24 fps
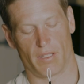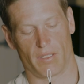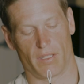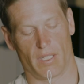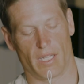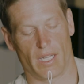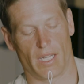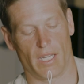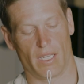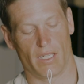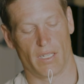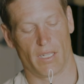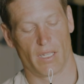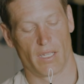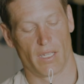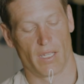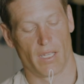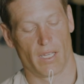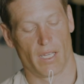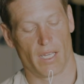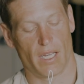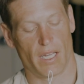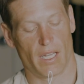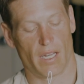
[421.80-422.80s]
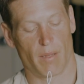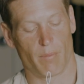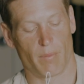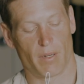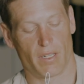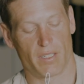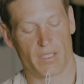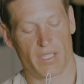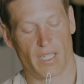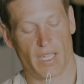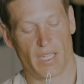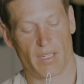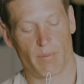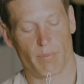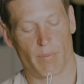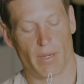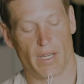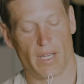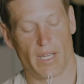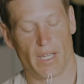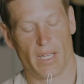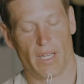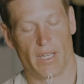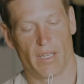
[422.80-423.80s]
the line, and I'm going to take
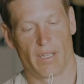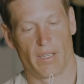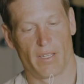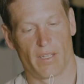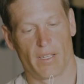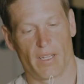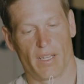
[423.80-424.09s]
my